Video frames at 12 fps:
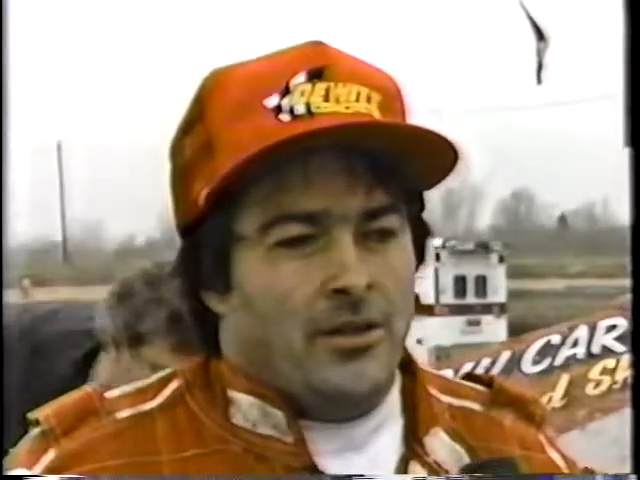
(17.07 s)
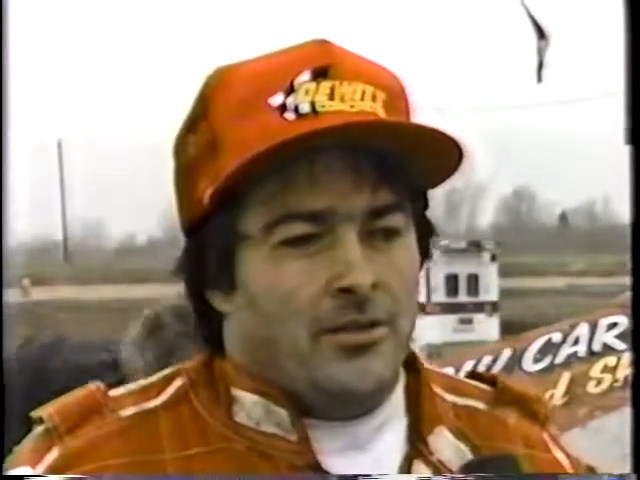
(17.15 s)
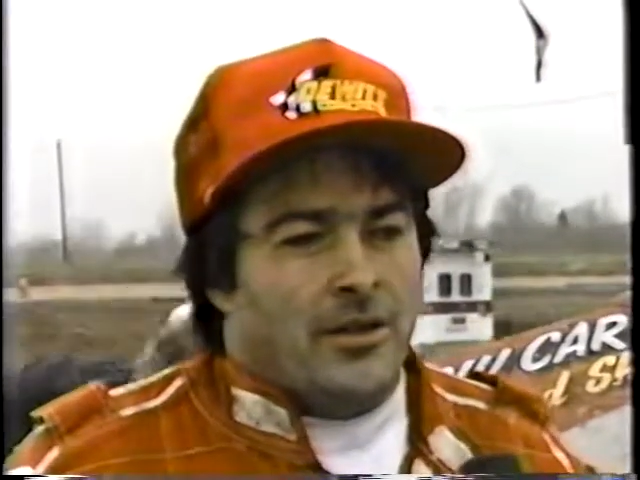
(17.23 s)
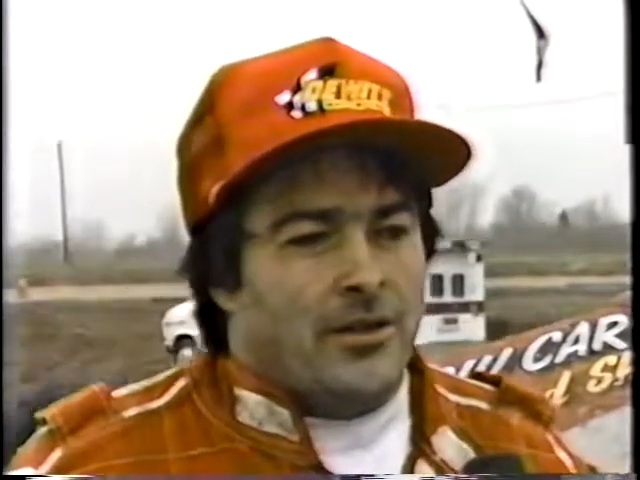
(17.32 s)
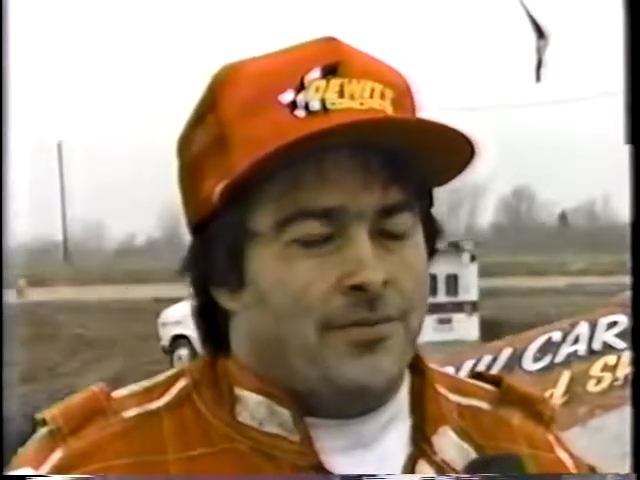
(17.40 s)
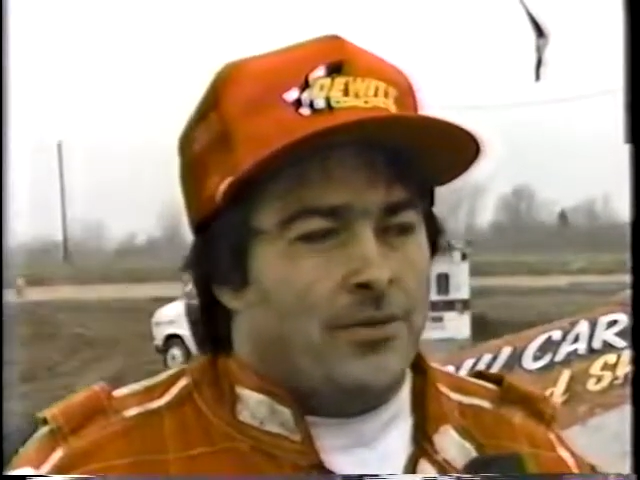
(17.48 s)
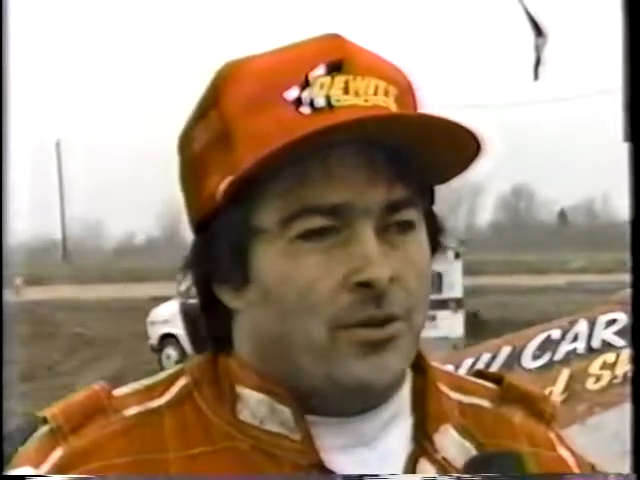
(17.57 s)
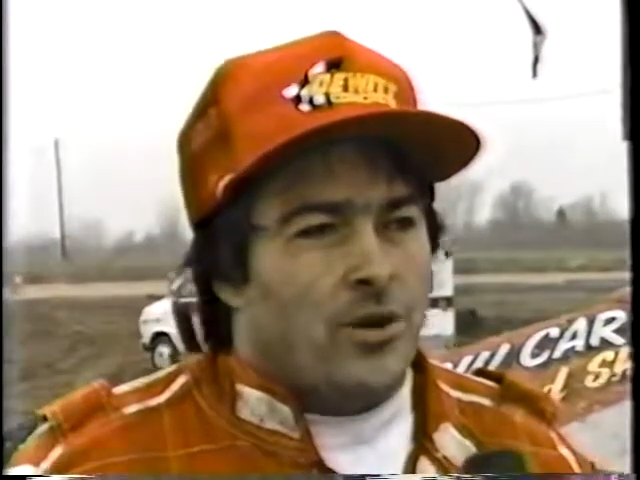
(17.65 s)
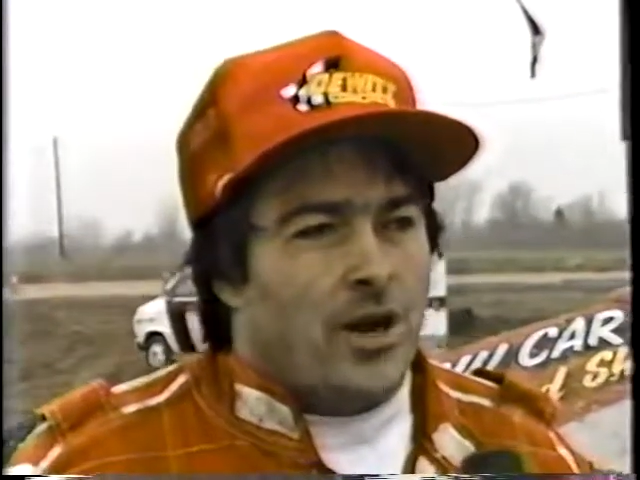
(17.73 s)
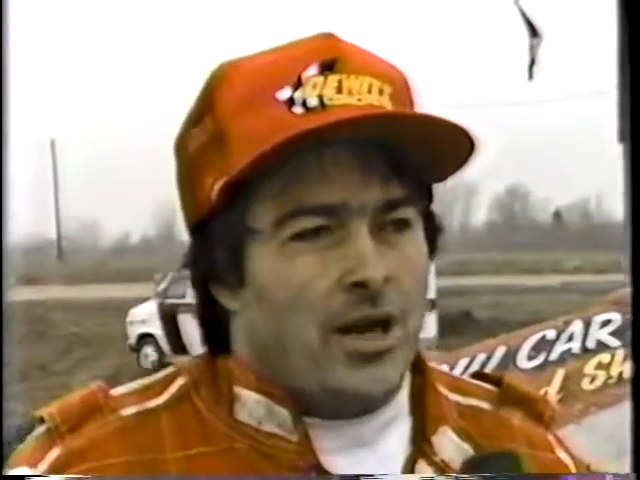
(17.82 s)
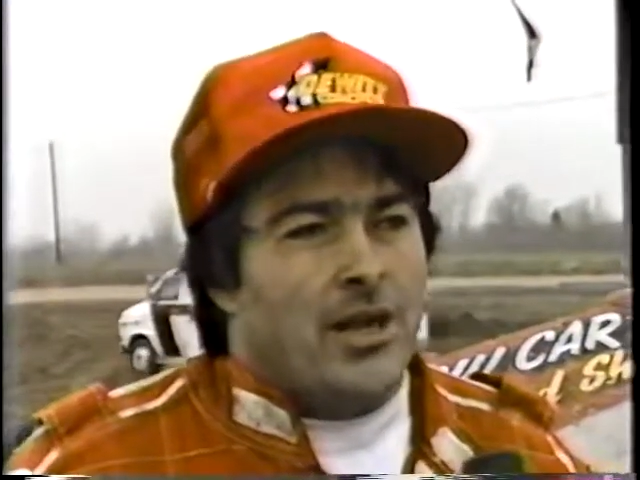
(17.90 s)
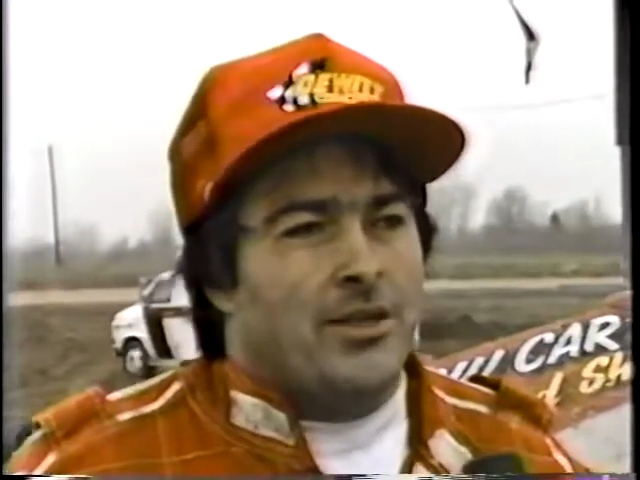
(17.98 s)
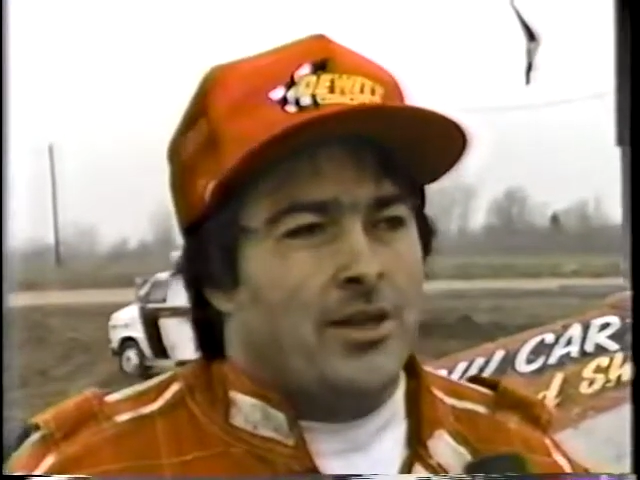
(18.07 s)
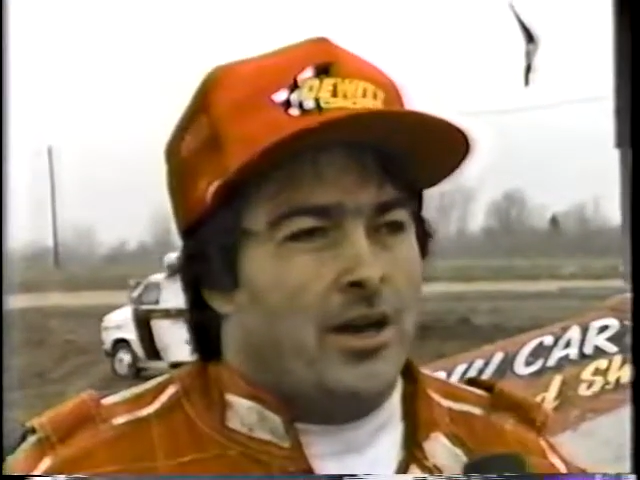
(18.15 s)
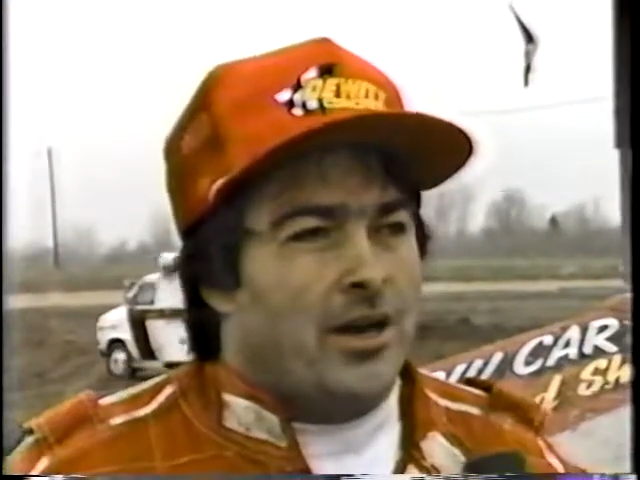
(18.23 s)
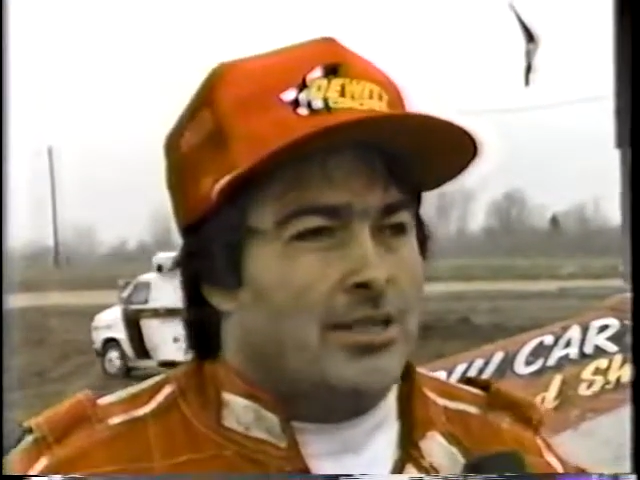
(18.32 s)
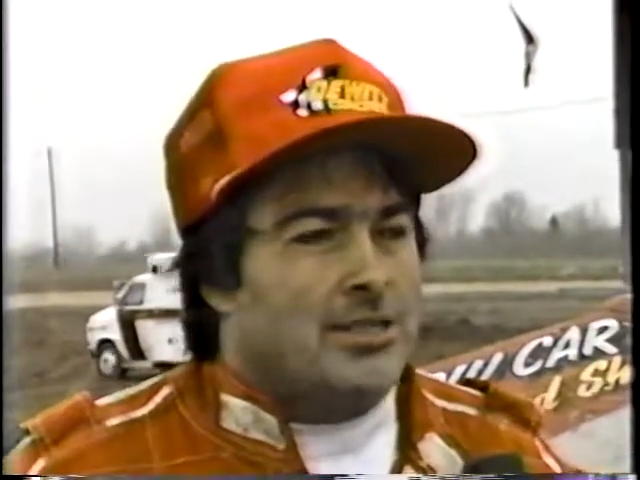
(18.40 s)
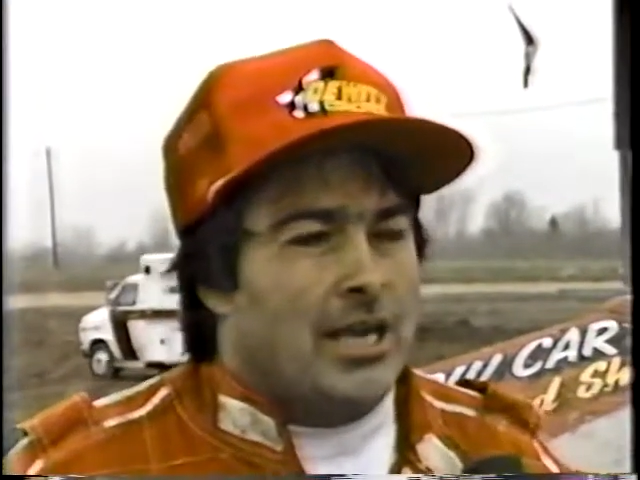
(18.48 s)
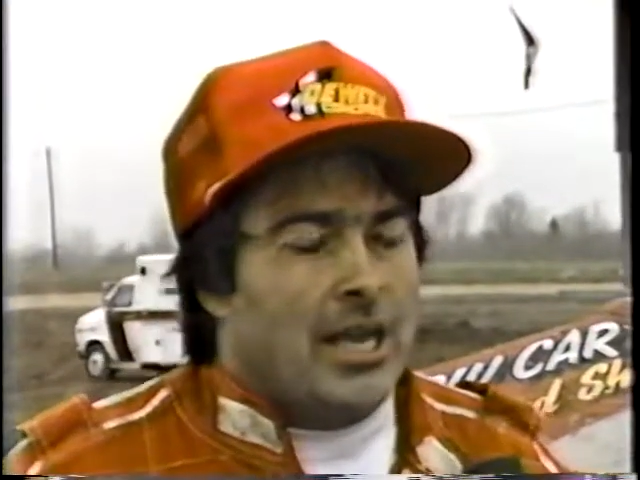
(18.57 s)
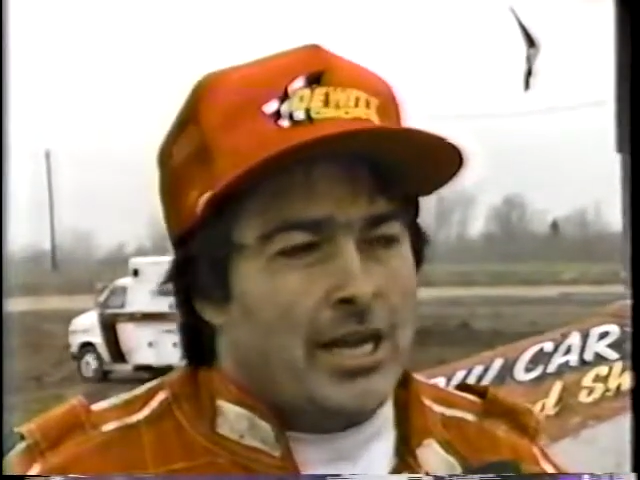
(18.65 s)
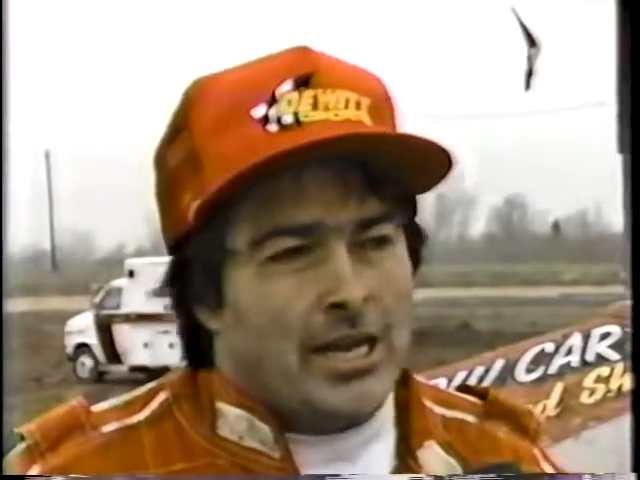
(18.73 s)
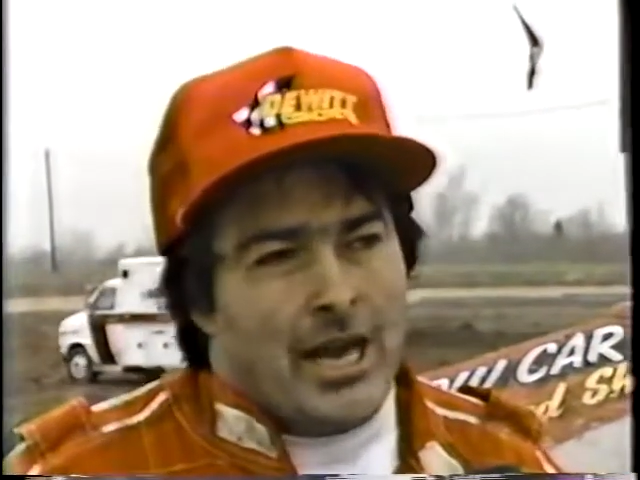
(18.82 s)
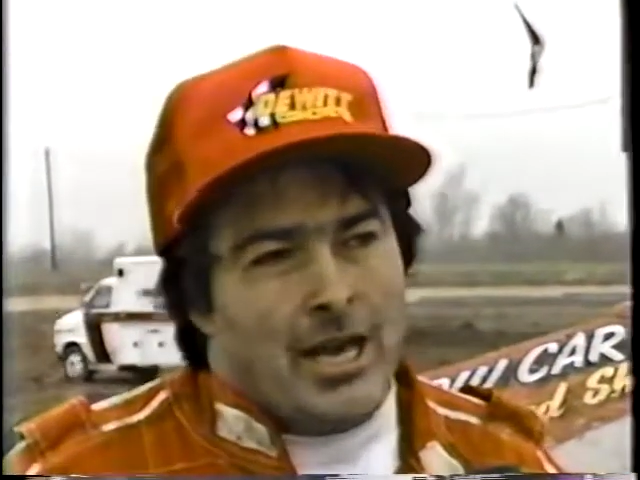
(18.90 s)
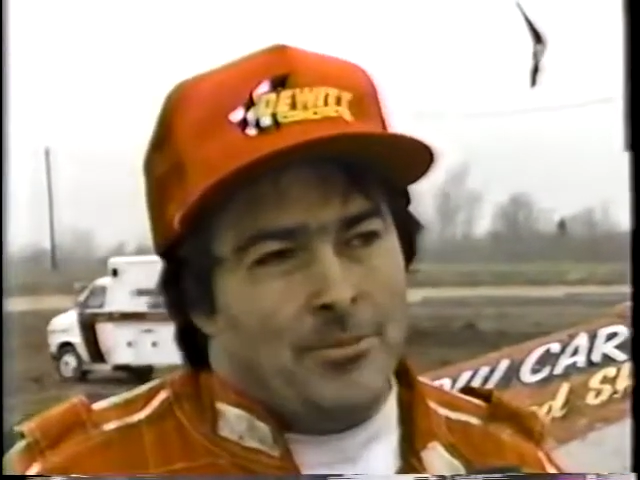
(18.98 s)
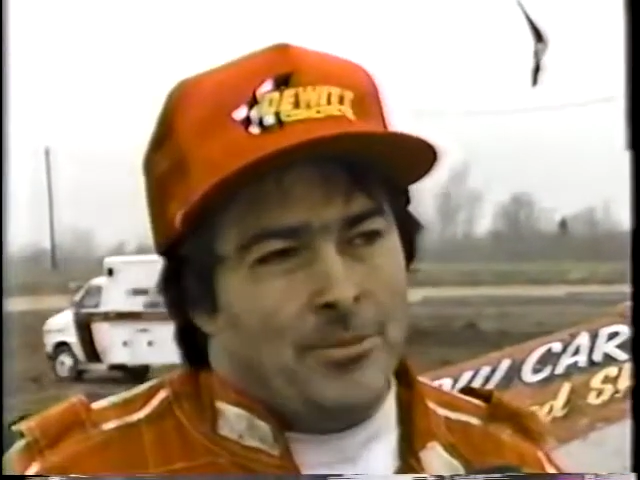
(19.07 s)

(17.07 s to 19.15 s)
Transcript: There for a while, I thought I was gaining on him,